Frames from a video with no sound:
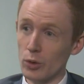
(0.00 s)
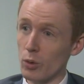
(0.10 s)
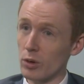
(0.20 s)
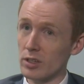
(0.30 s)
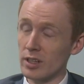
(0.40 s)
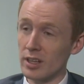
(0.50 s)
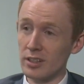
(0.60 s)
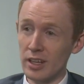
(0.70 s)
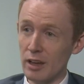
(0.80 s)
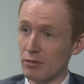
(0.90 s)

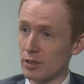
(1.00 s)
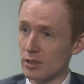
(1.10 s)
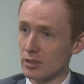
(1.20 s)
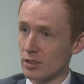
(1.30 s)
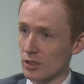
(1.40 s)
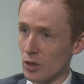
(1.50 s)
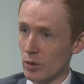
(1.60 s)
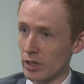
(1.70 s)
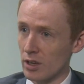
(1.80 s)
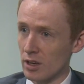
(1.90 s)
coordinated efforts
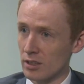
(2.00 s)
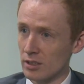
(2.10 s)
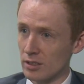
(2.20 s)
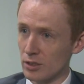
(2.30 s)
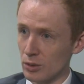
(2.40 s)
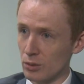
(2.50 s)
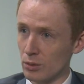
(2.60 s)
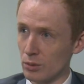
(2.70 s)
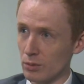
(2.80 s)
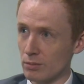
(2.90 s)
going on
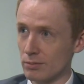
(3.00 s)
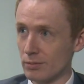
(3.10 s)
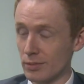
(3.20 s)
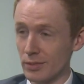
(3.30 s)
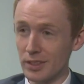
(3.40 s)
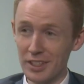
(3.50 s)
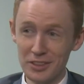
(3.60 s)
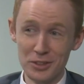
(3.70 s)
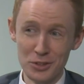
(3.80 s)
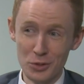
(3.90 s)
to
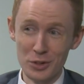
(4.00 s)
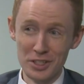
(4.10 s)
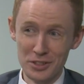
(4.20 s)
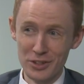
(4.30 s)
get their story